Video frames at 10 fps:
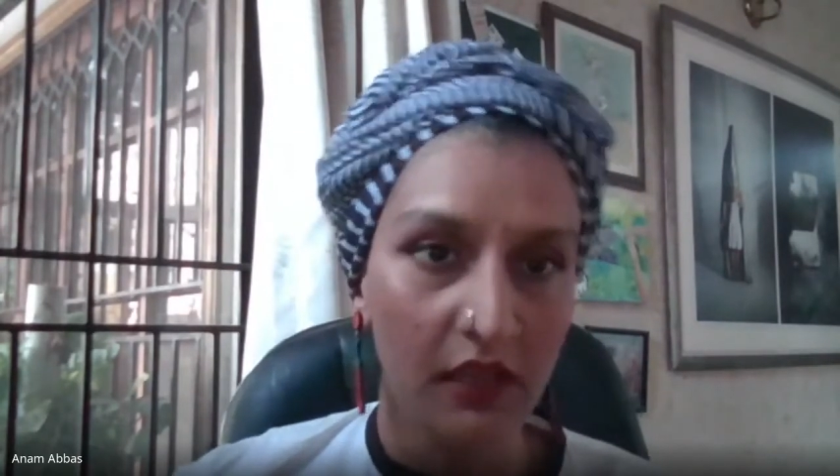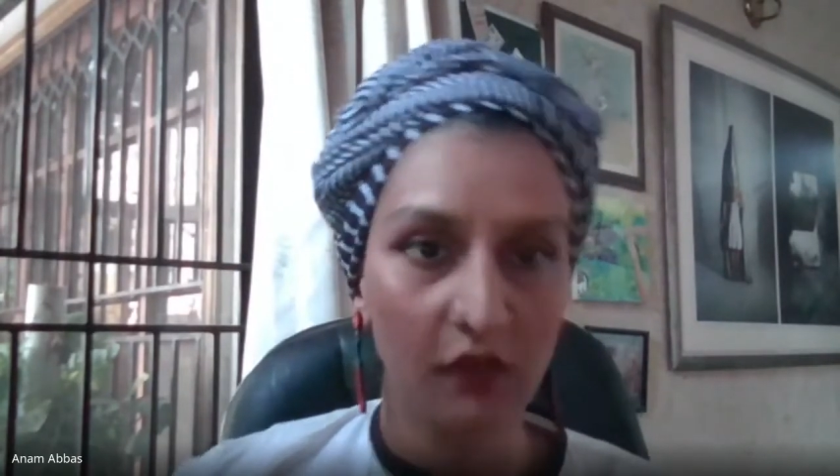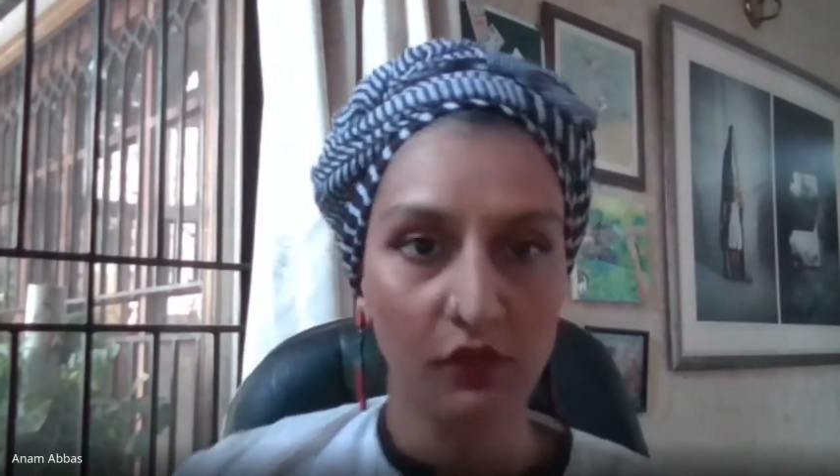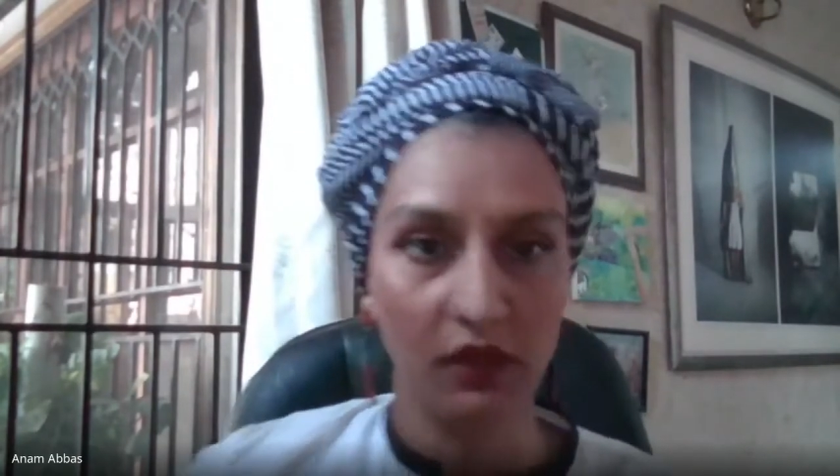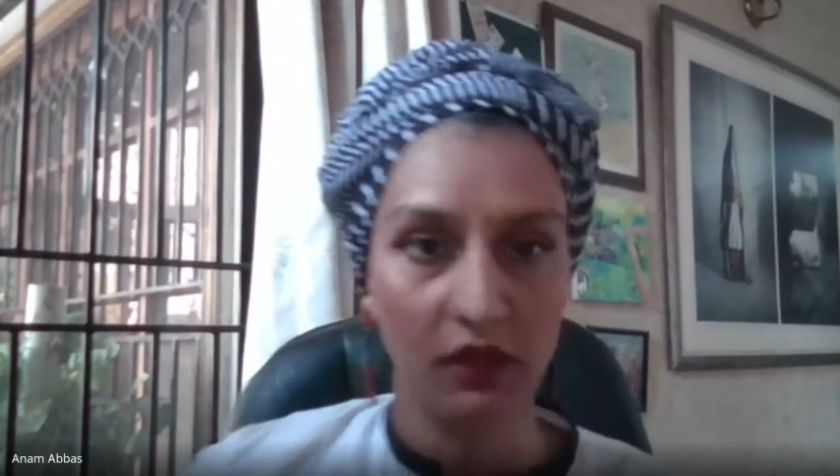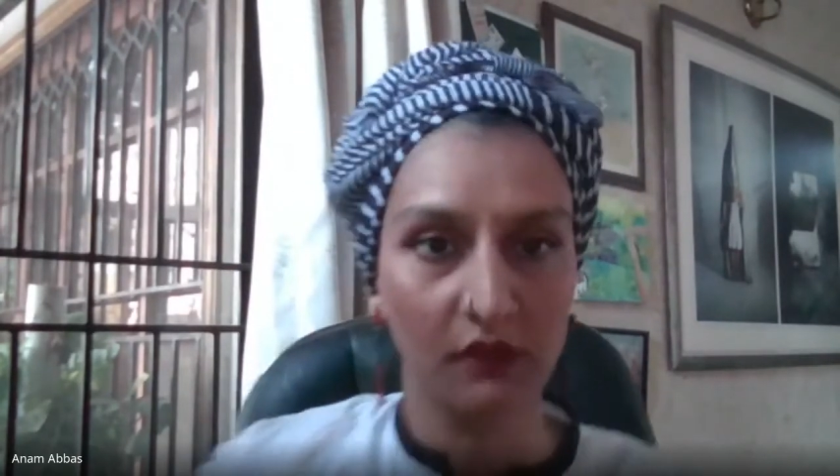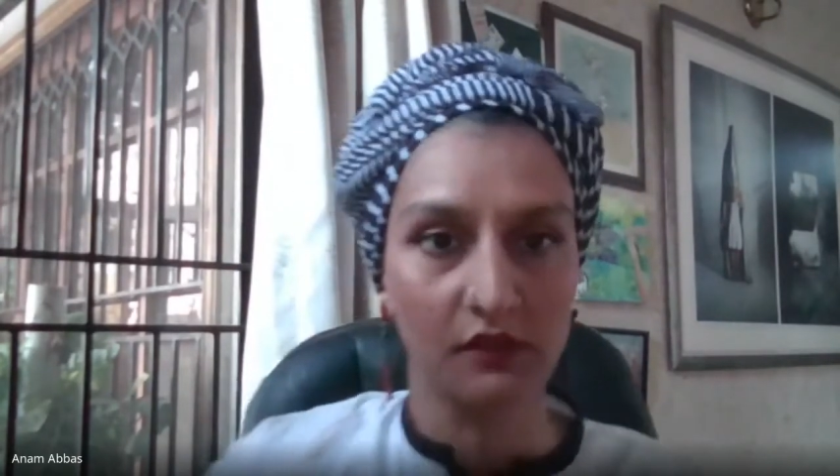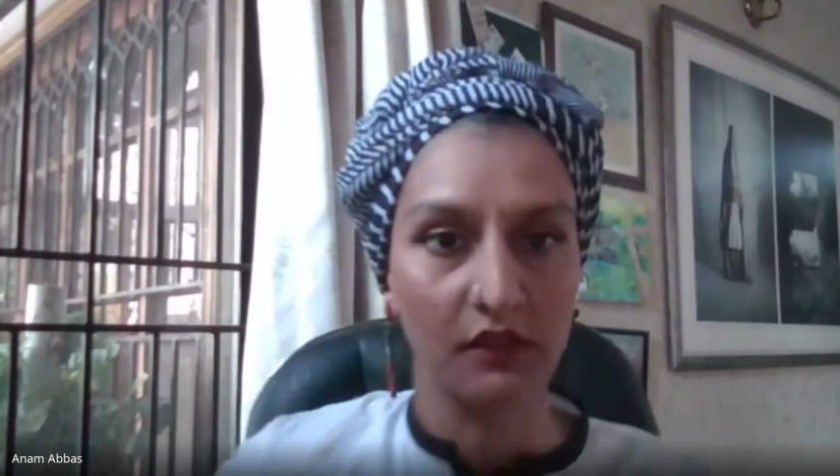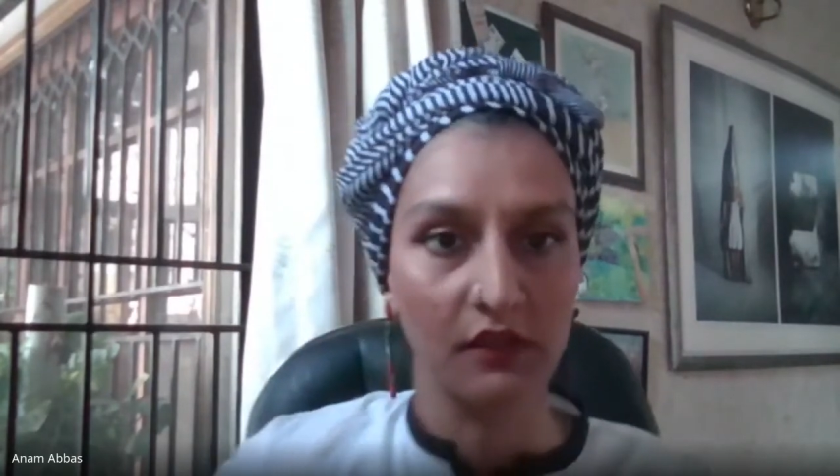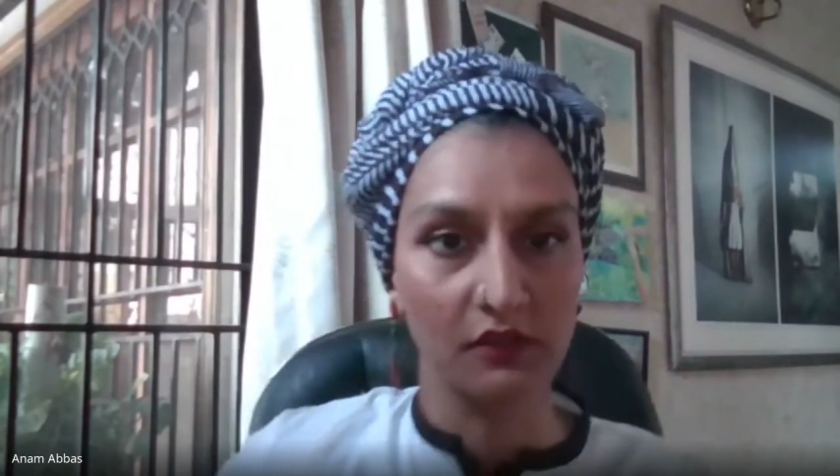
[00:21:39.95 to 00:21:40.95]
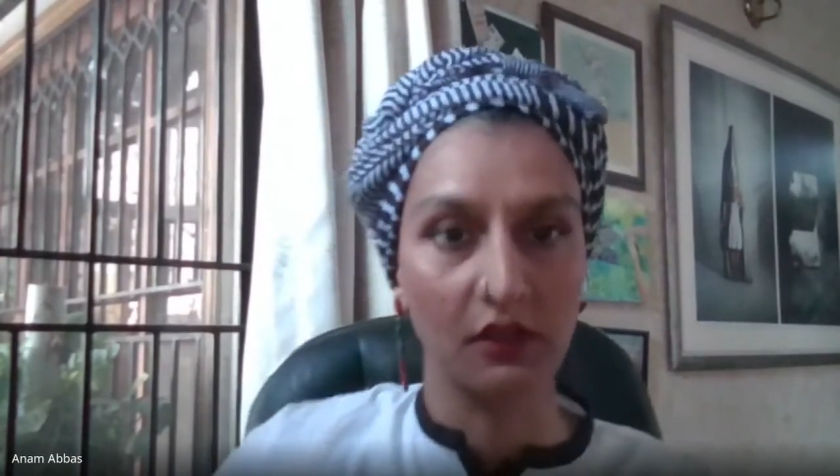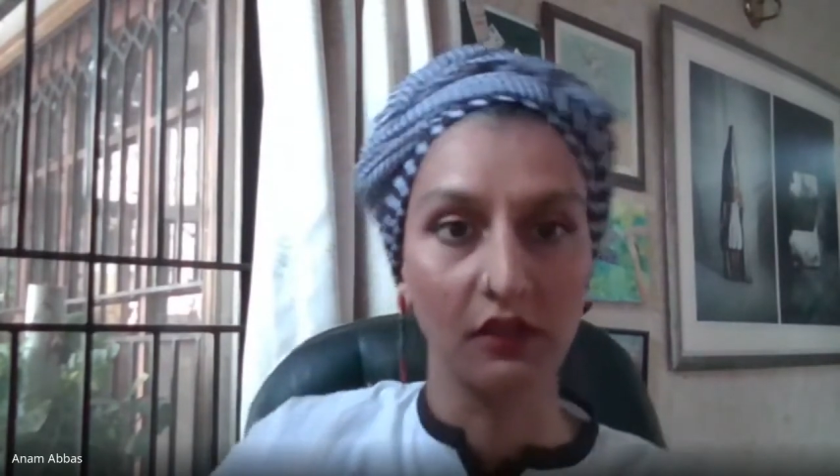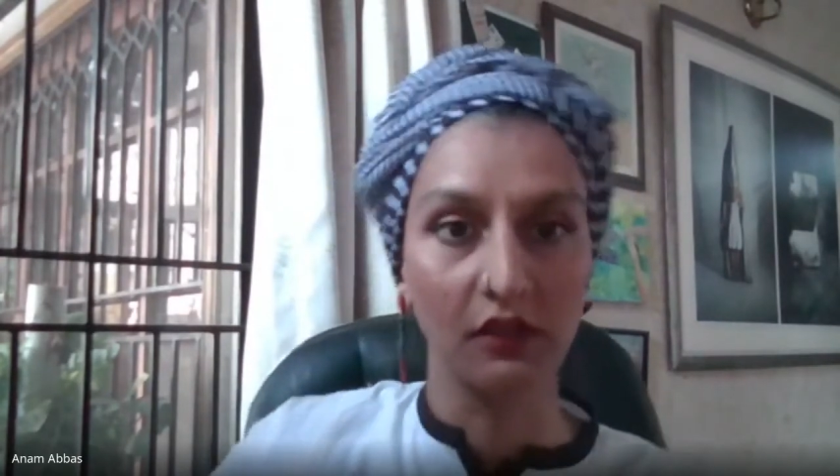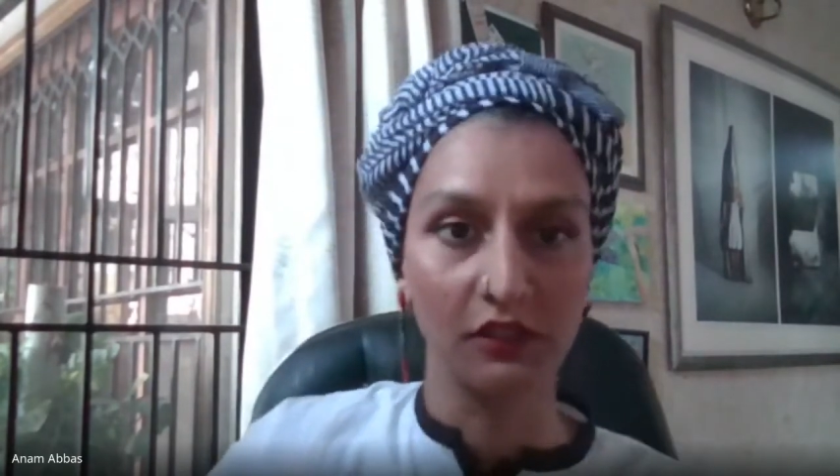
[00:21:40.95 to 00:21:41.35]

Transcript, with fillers: I don't think it's necessarily